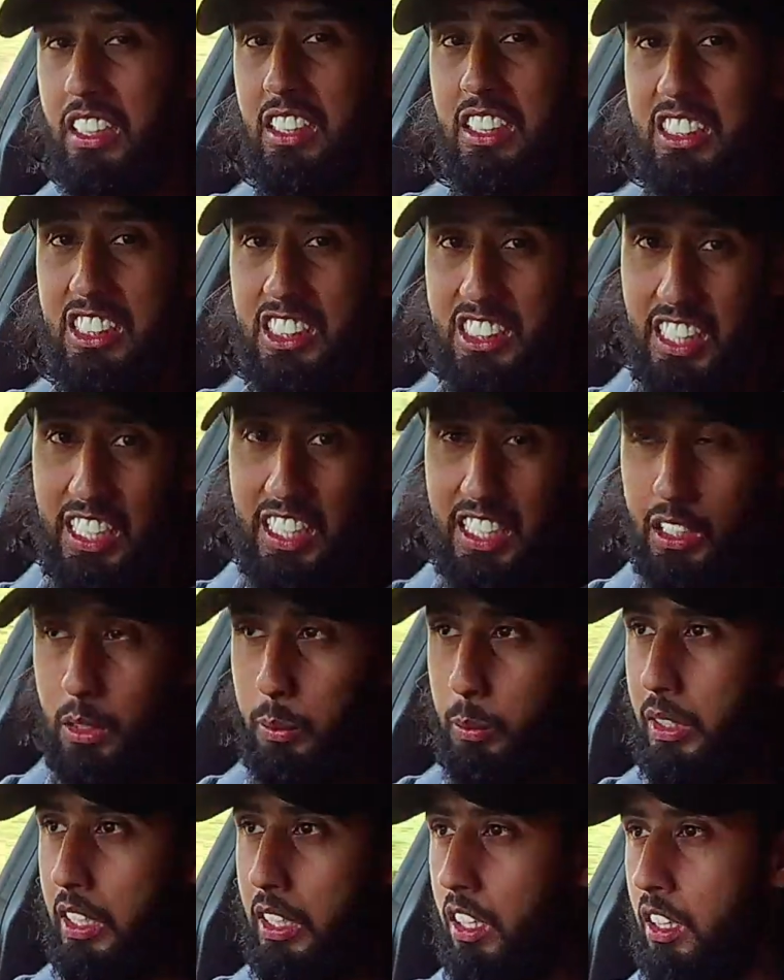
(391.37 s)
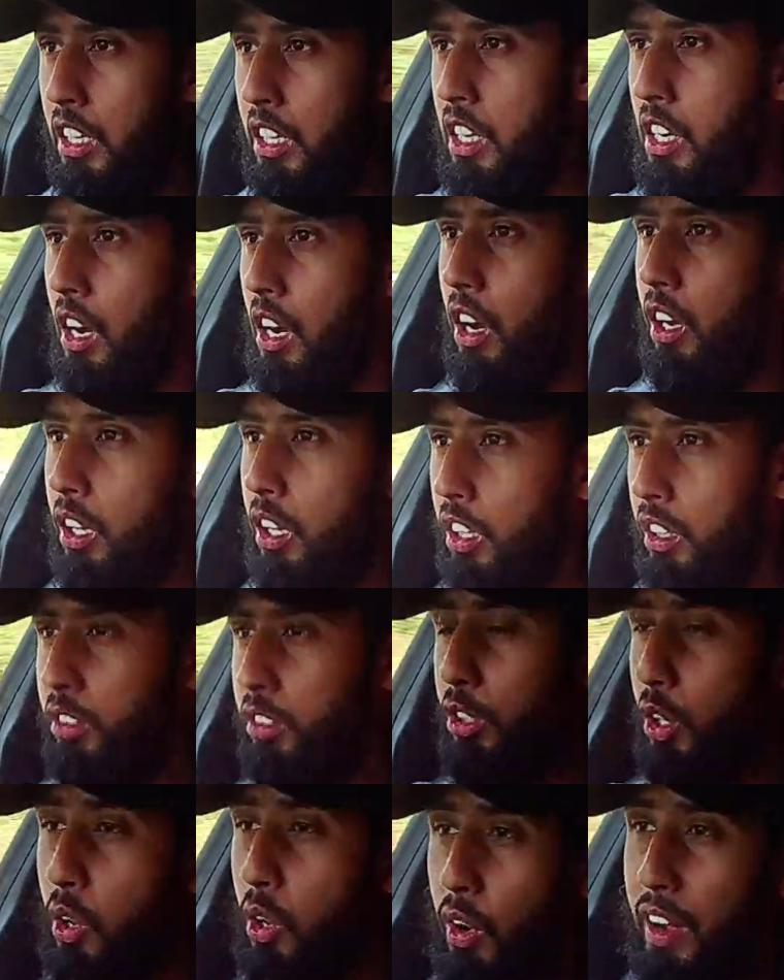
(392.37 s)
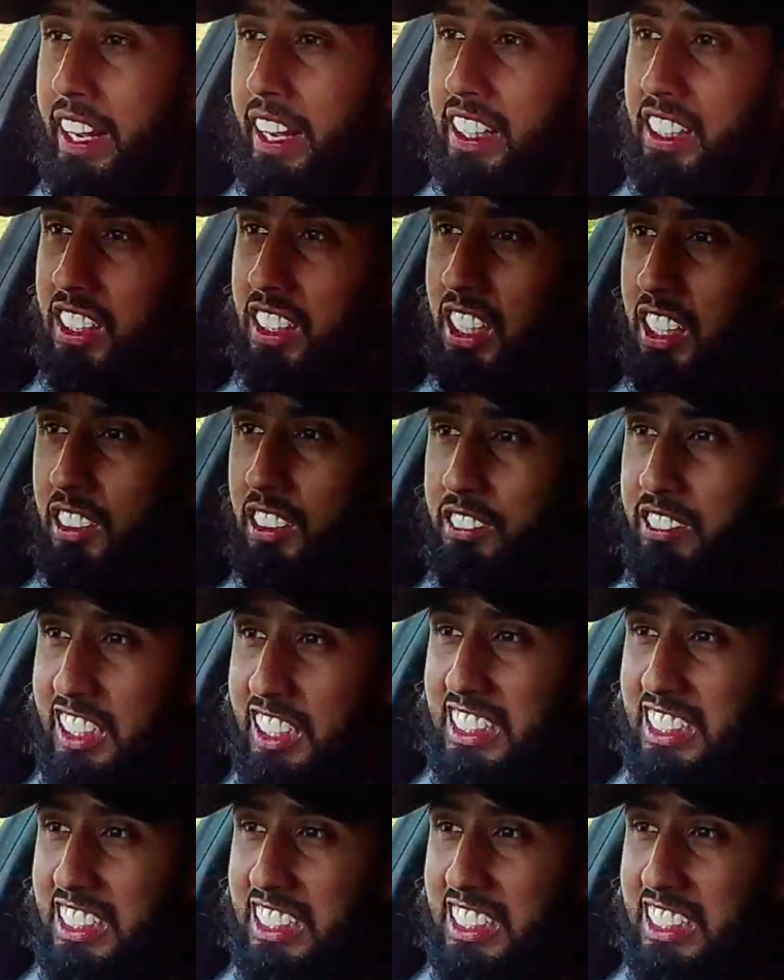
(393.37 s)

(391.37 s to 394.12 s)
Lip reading: steering wheel, although in the